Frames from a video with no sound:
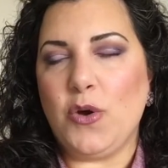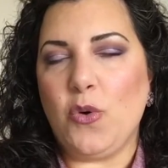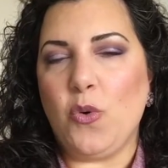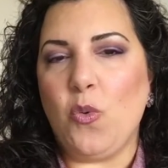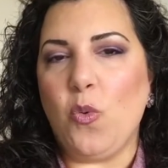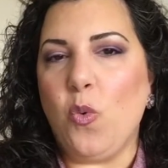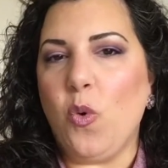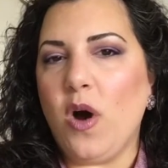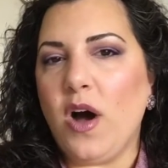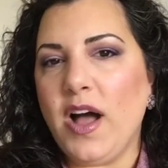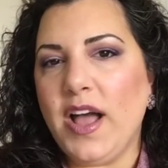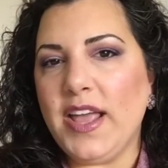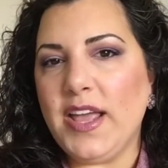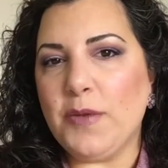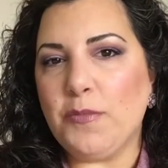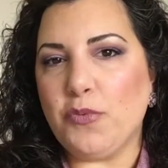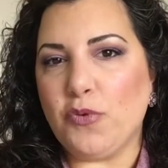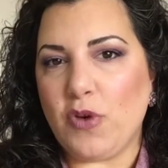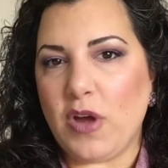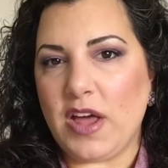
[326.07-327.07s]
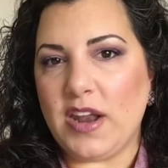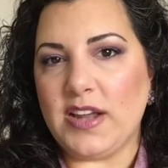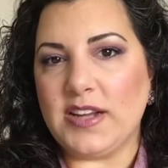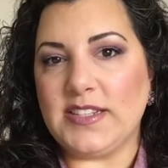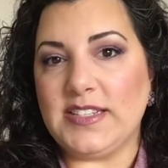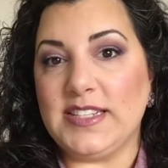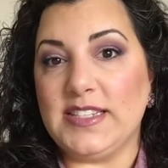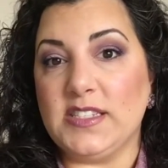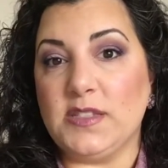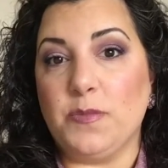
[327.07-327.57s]
why a
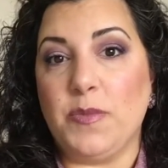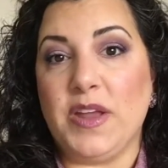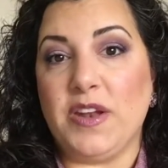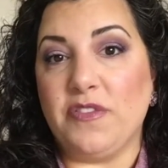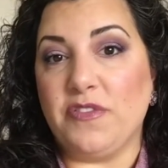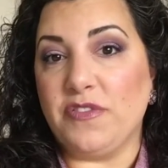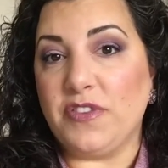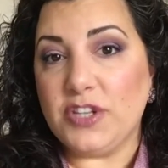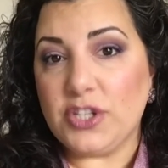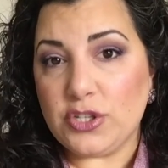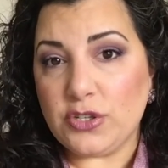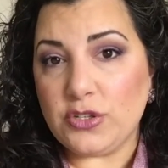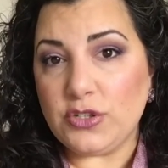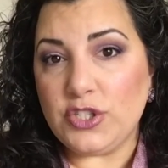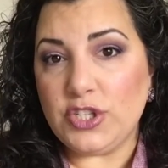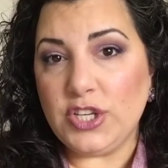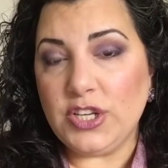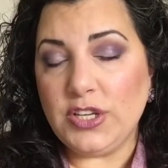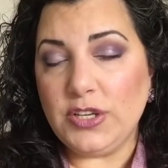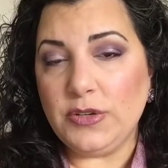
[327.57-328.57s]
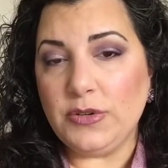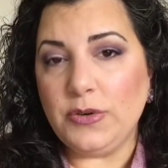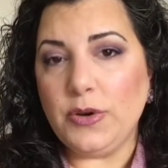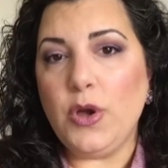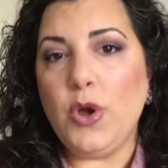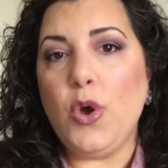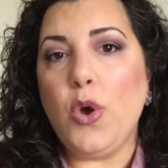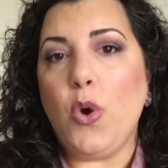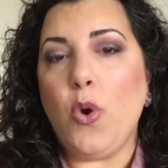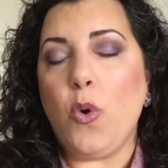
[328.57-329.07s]
product is beneficial to you,
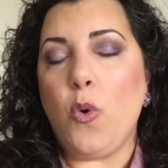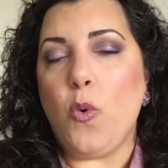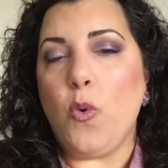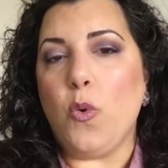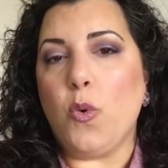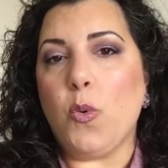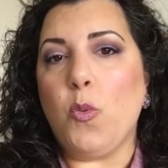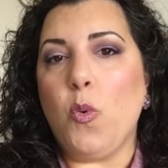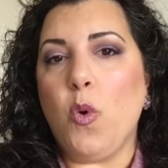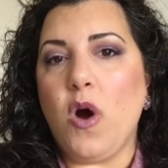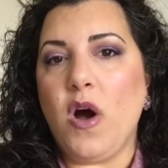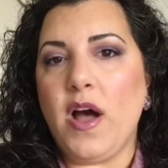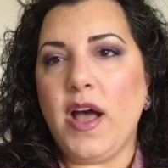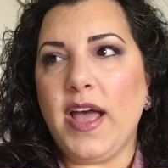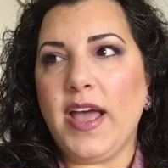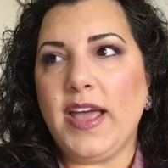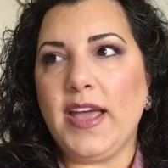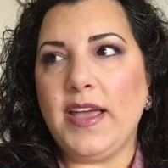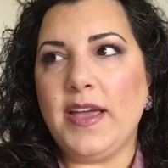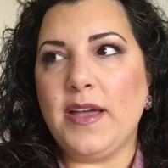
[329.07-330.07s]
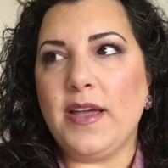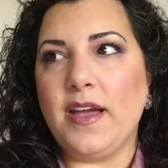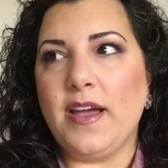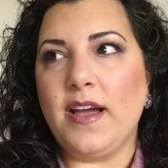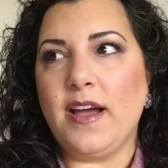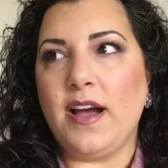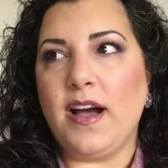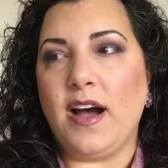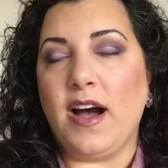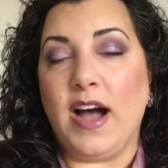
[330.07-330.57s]
or why
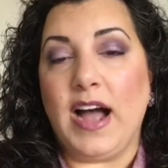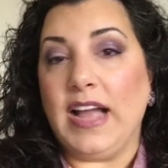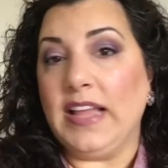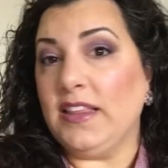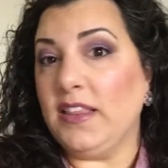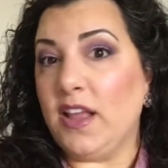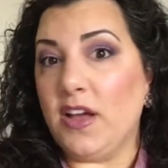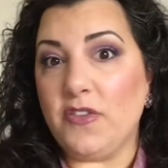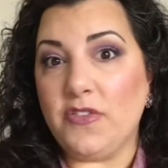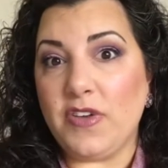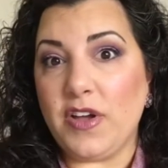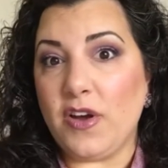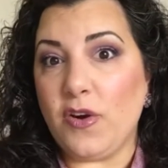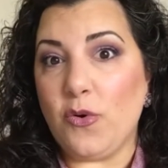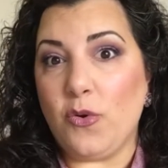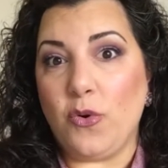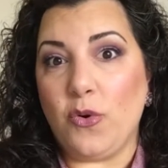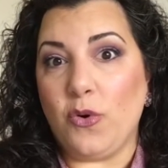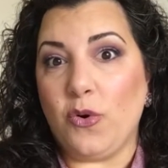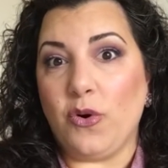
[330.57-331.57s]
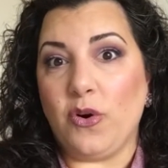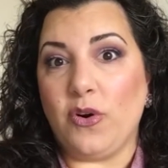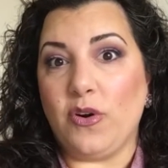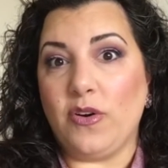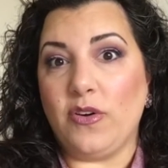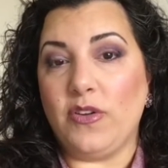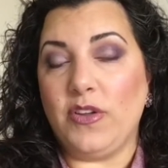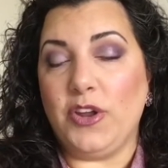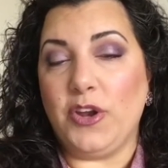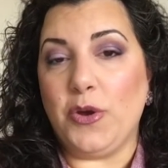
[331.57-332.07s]
I love,
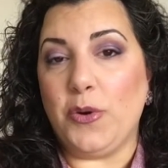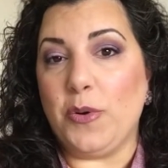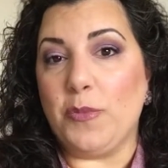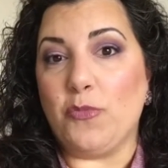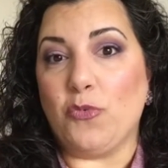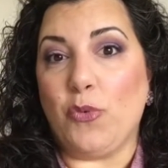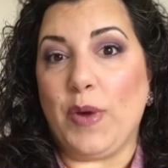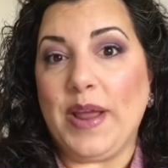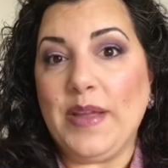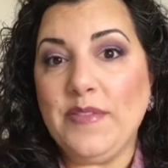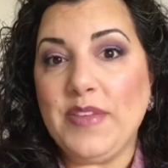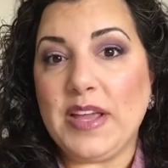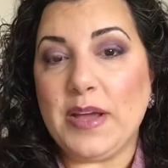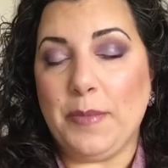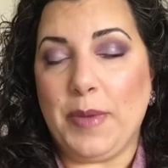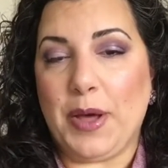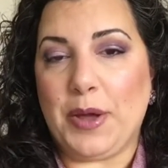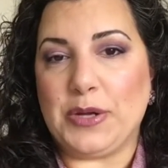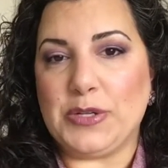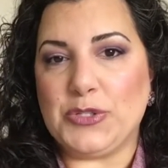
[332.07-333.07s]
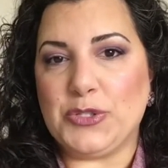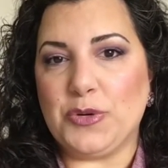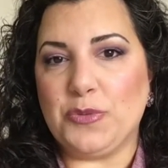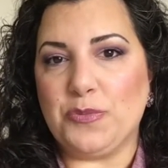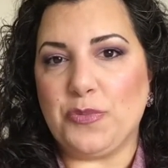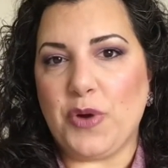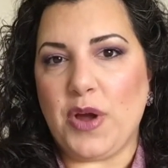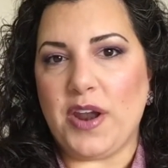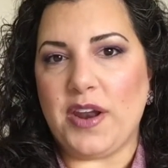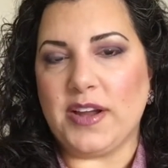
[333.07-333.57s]
or I'm raving about a
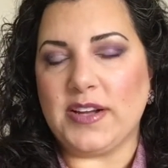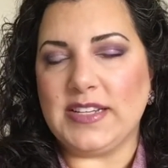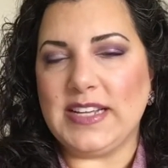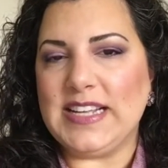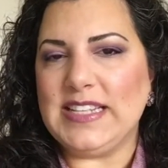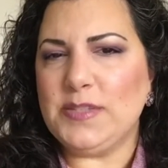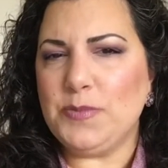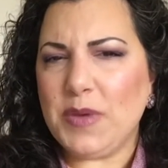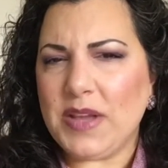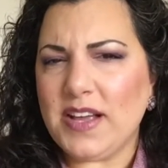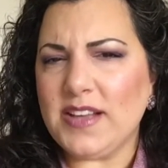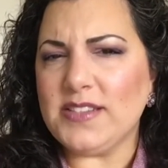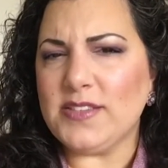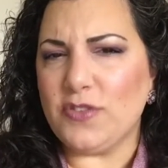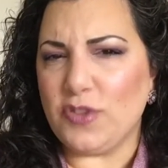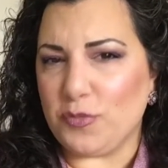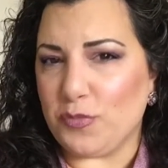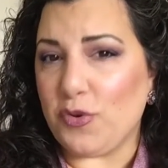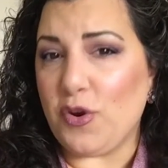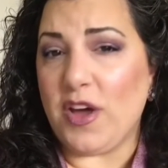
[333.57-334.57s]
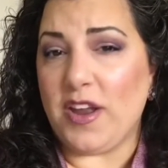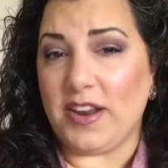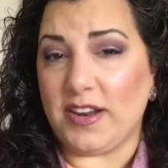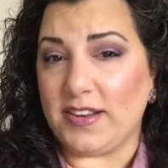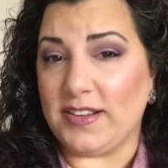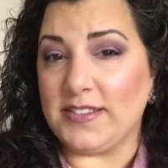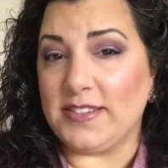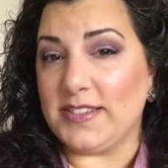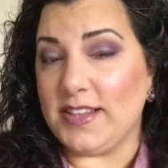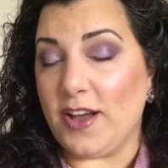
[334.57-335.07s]
certain product. It's because of the
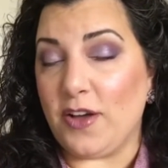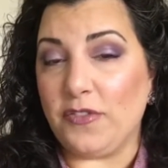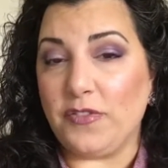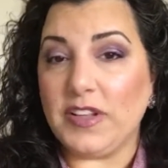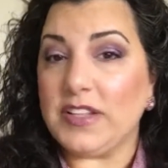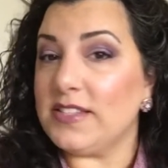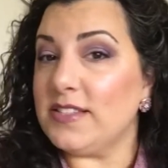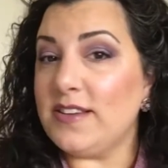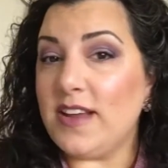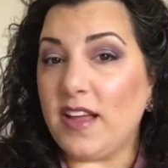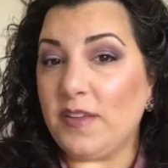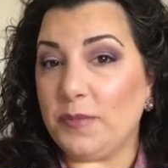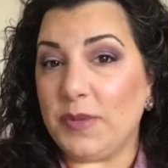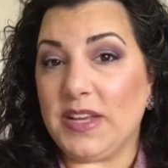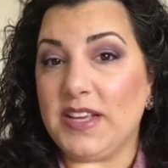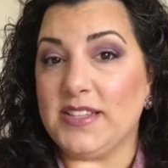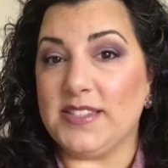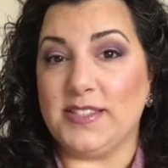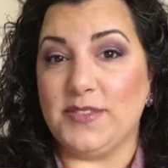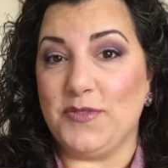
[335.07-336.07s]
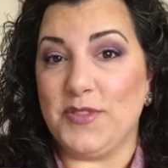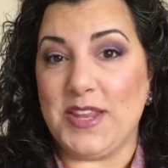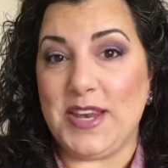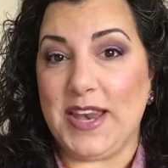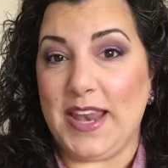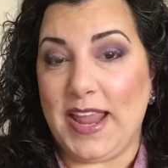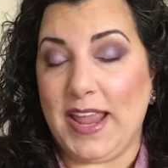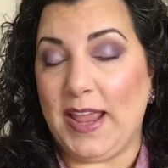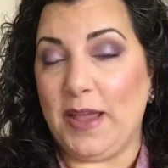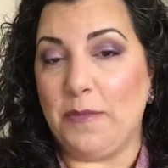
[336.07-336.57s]
product itself. It's not because of the
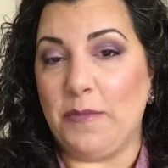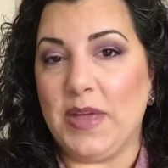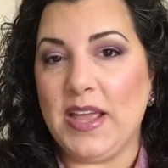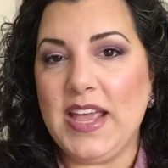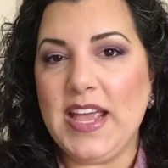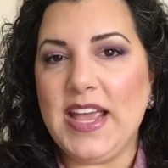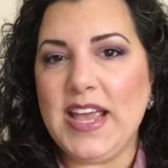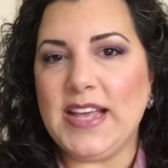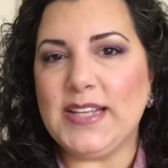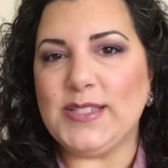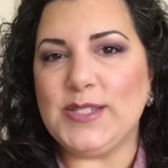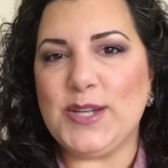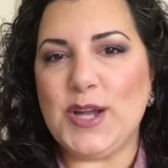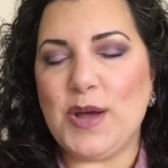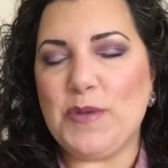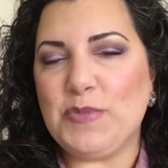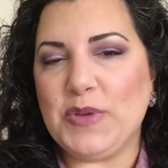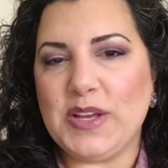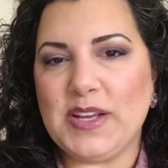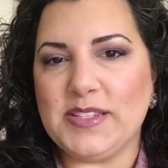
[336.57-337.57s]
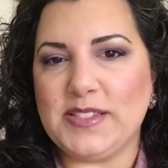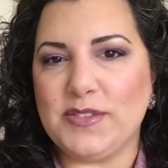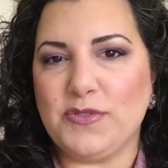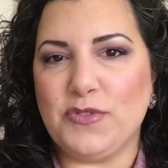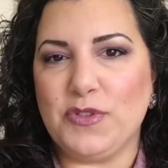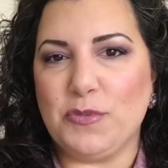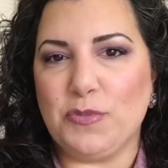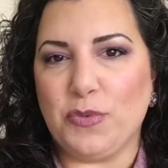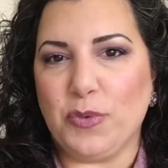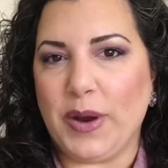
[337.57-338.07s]
name. It's not because
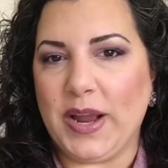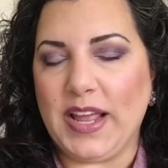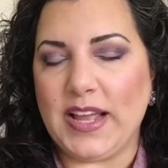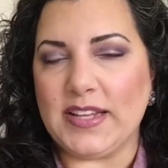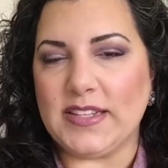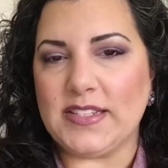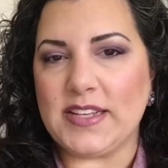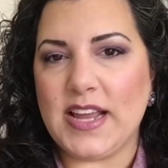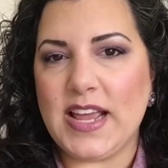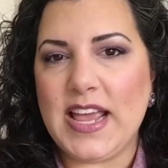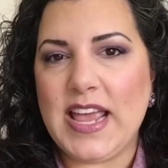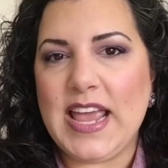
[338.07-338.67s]
of the brand.